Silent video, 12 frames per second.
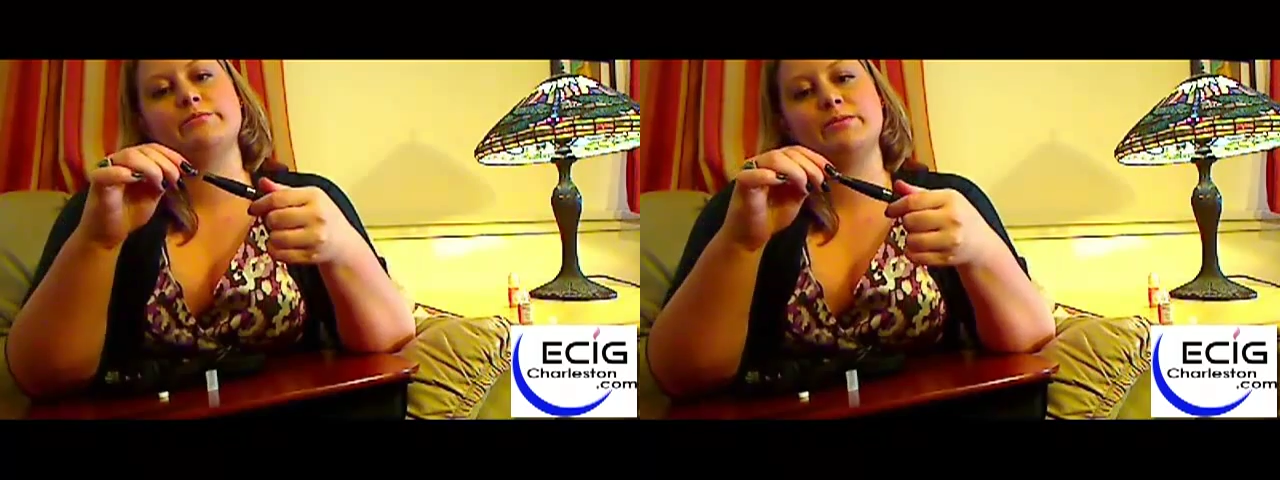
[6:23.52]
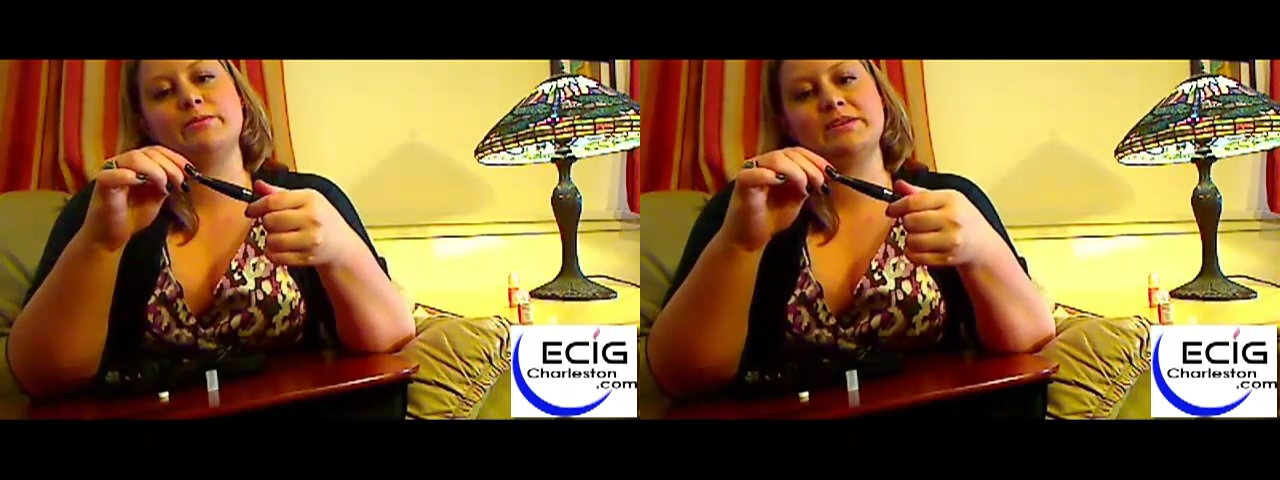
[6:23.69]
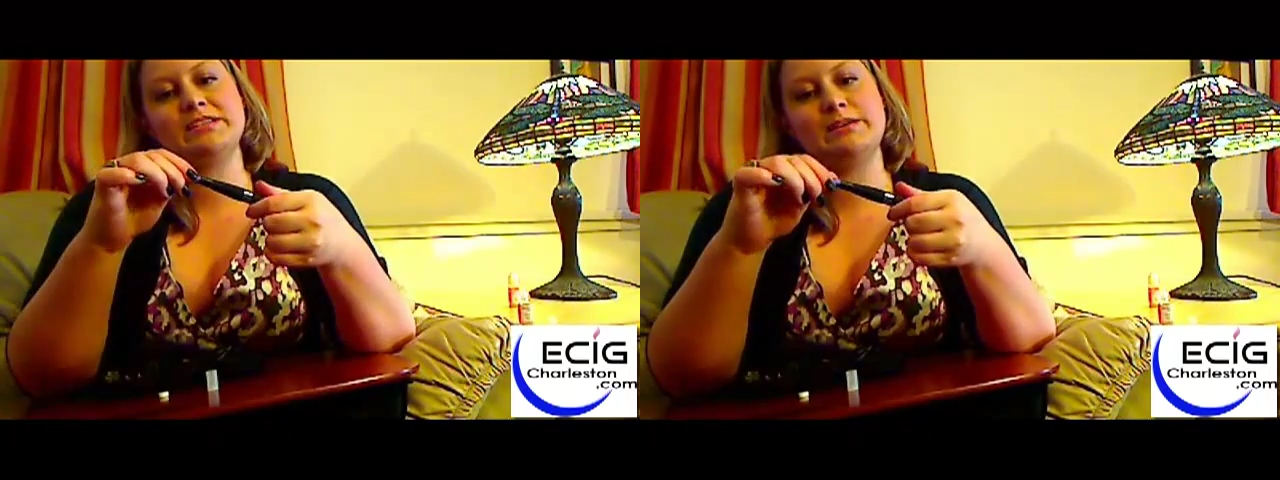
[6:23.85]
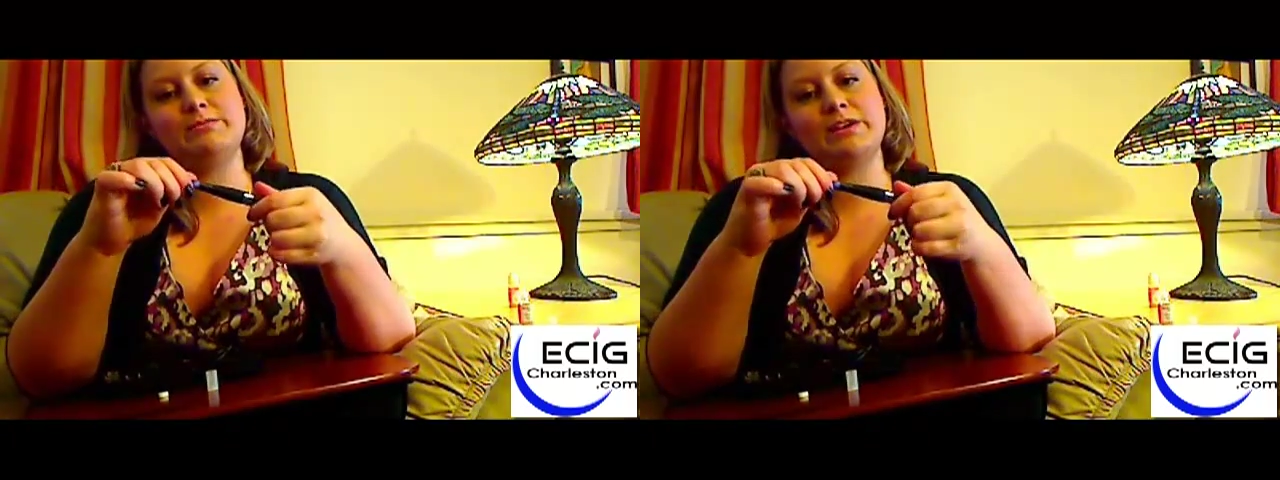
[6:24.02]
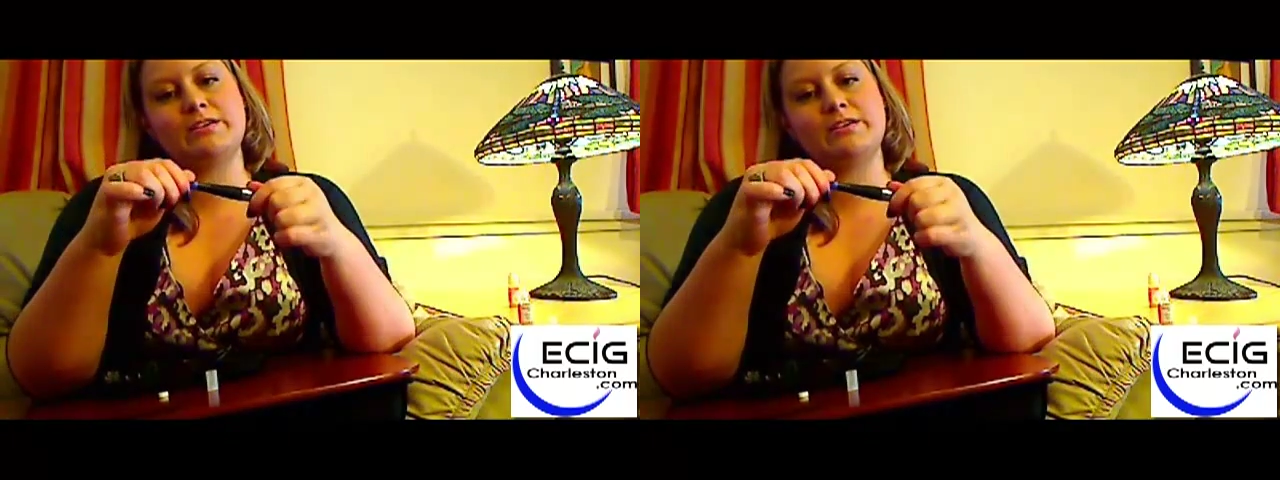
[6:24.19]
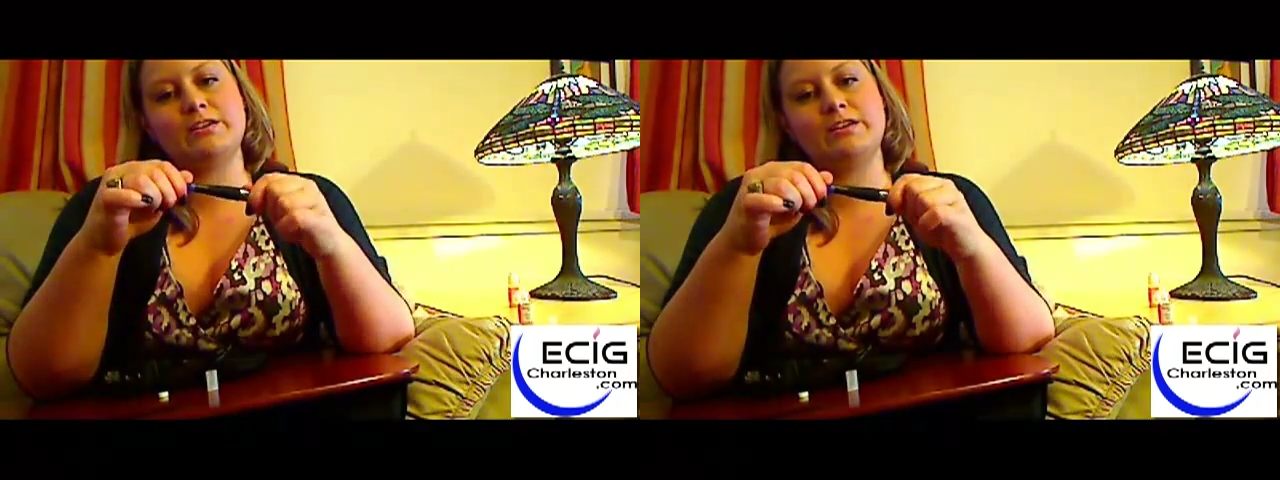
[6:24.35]
put my tip
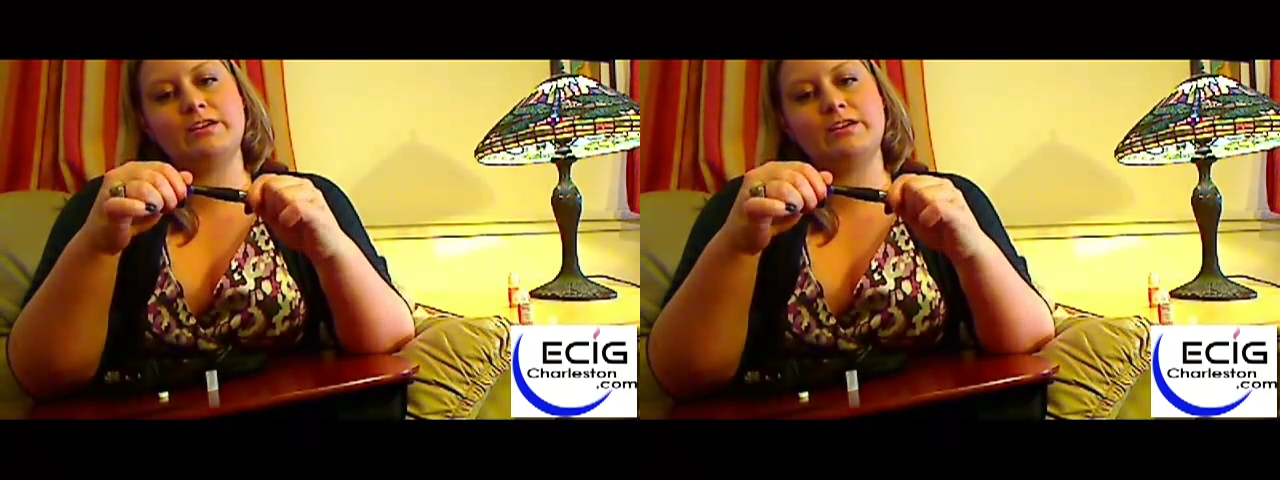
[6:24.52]
back on